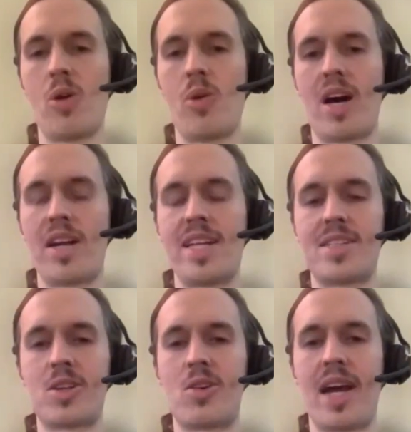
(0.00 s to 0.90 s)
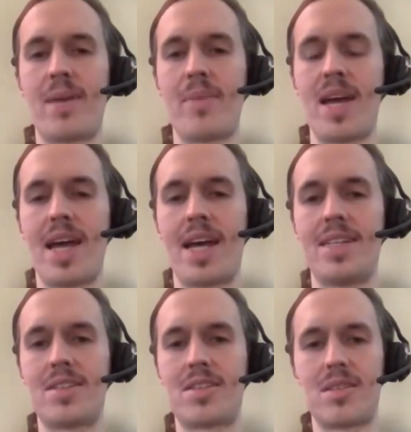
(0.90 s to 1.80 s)
following on Instagram,
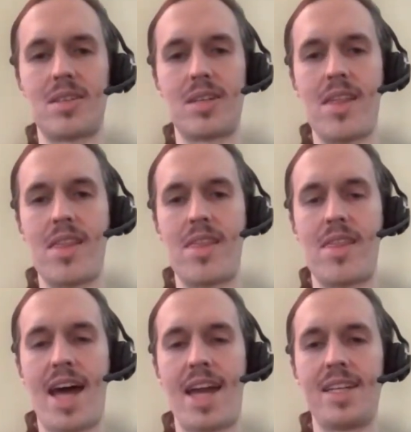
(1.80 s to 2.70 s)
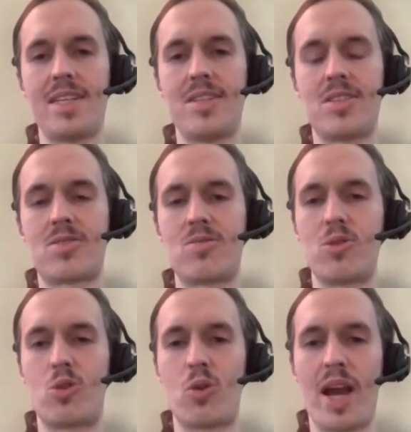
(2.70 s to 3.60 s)
and that is
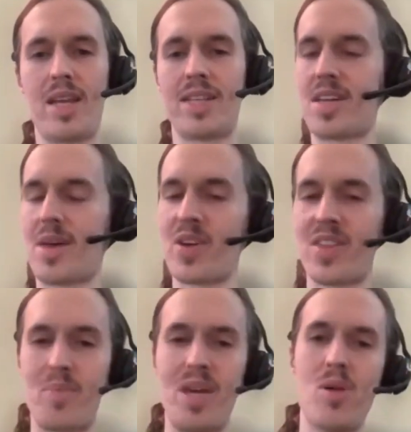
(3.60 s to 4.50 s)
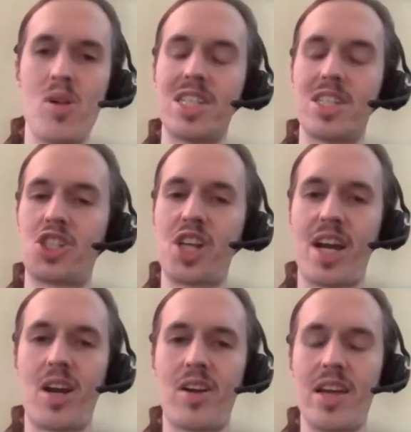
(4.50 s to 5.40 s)
great. It's something that people can
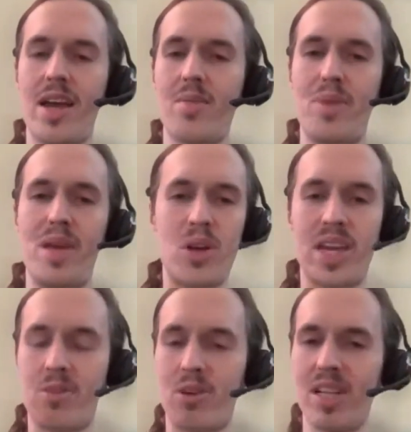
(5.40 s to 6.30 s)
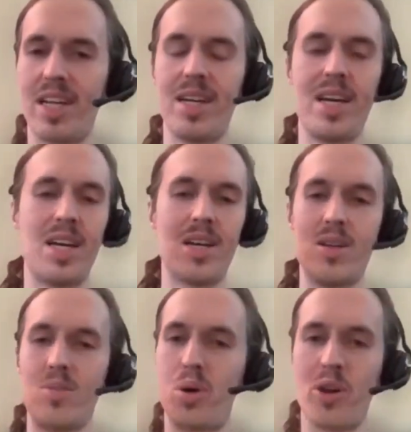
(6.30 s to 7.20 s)
share, people can really
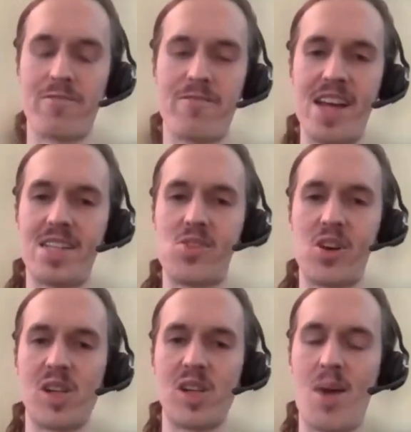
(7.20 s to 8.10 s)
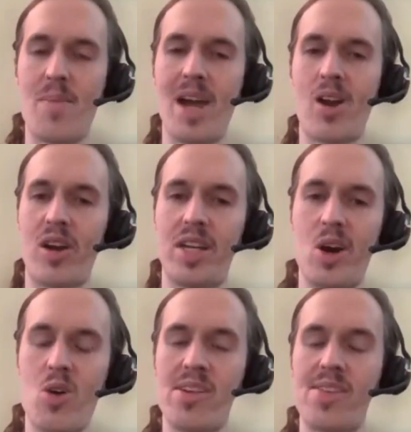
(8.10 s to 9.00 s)
put a face to their lawmaker and
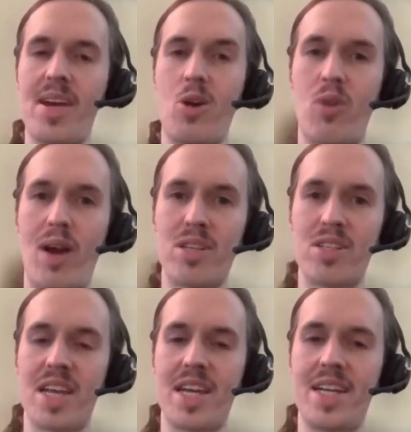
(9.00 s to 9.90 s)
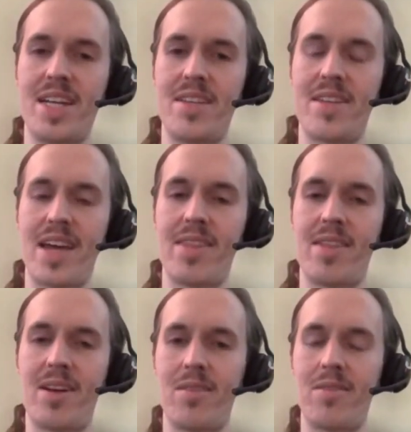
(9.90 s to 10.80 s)
know that they are represented, that
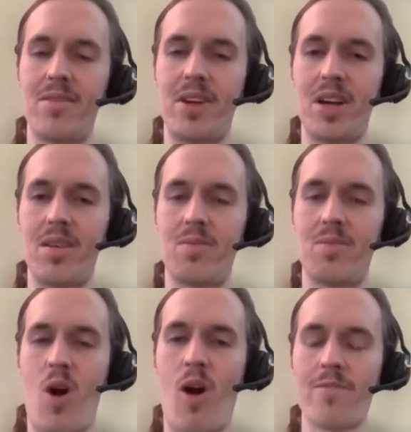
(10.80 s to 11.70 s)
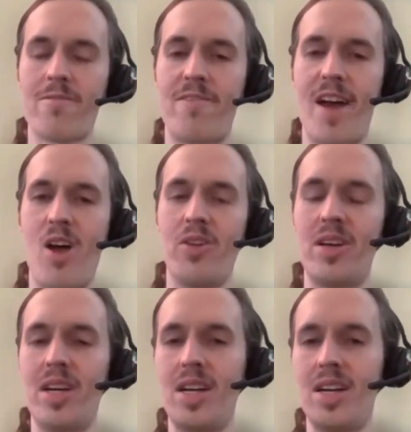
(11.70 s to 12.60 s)
their heartfelt
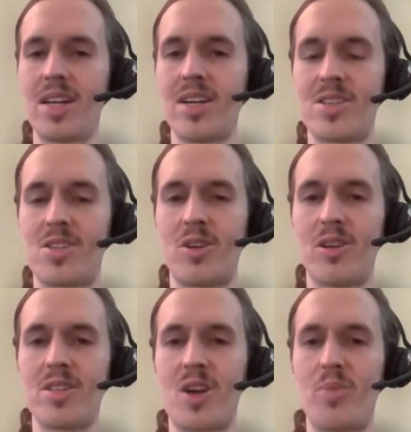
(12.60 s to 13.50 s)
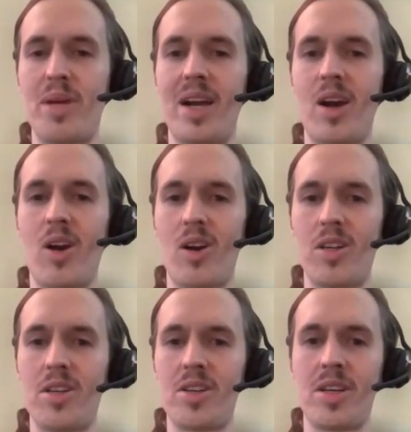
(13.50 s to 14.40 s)
concerns are being
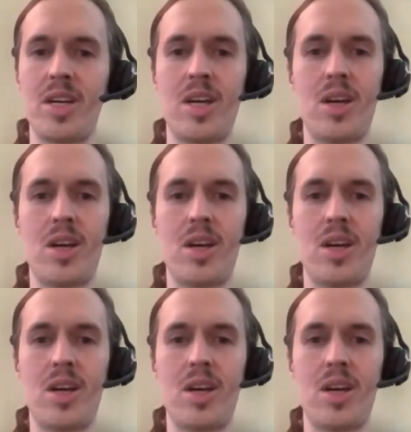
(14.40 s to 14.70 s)
heard.